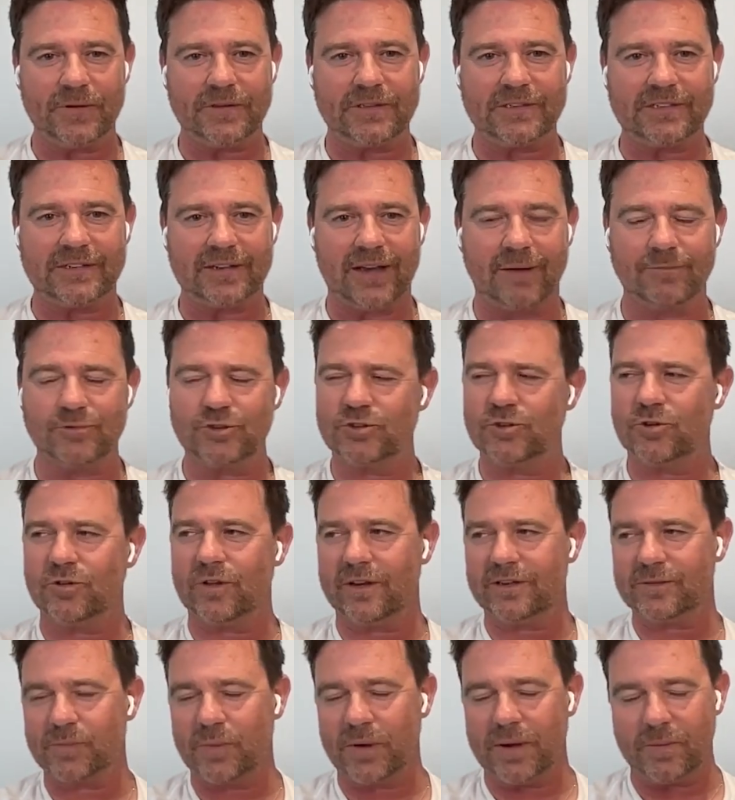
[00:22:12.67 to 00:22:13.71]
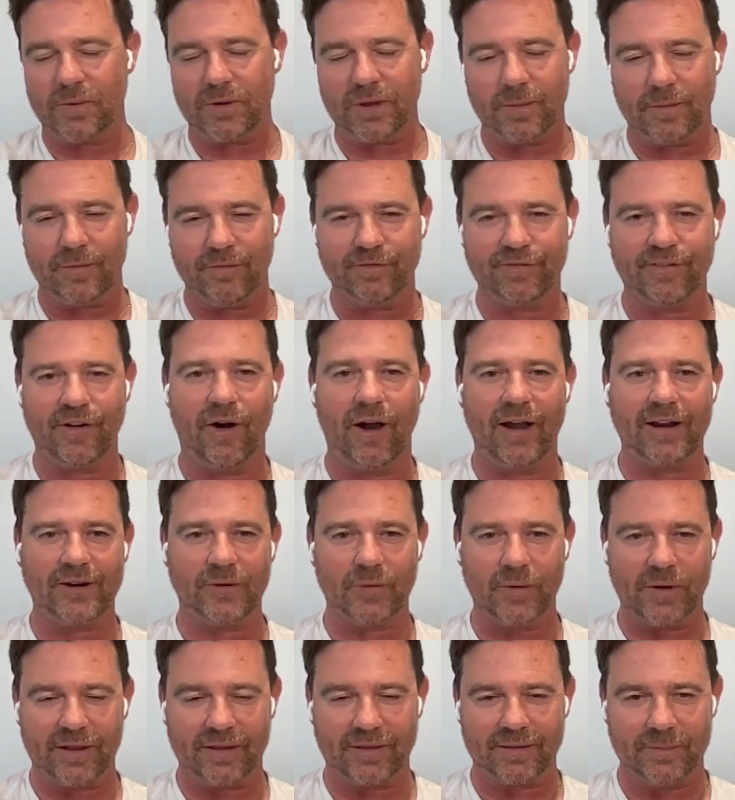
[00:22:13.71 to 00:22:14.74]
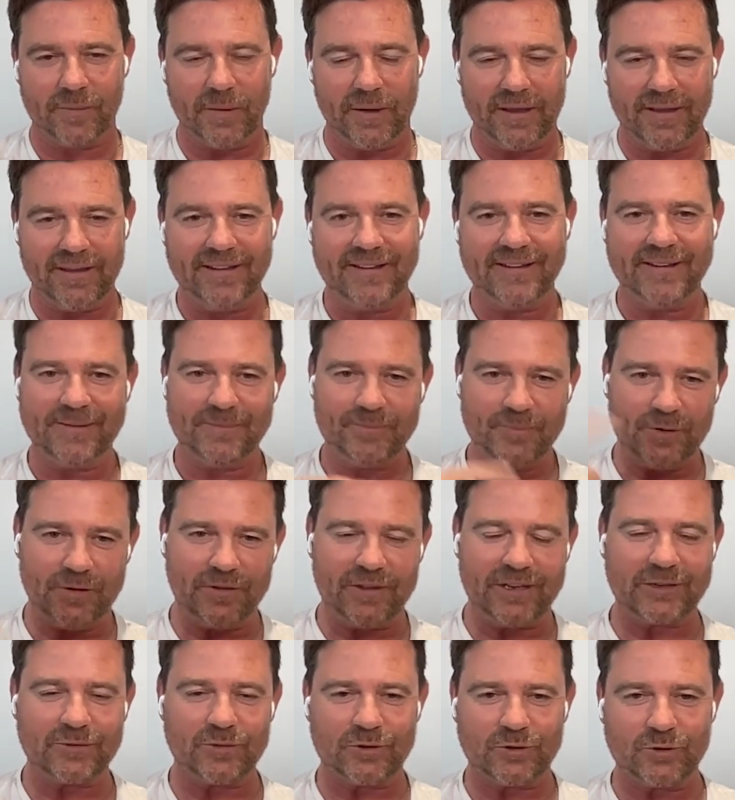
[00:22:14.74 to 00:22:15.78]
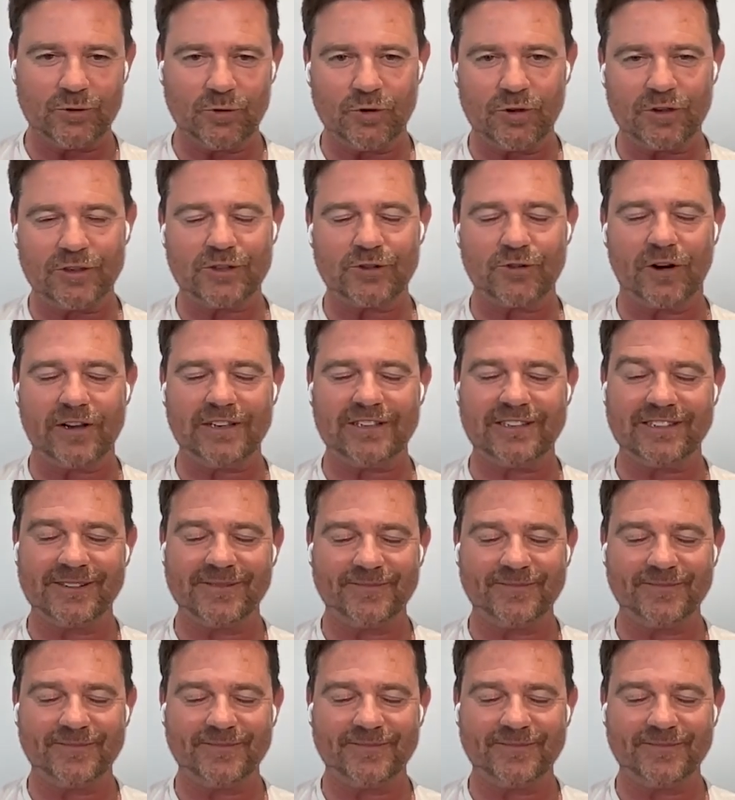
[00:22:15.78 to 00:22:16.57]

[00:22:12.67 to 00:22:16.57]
Uh, I'm sure there's people that have been fired quicker than me. But this was orchestrated.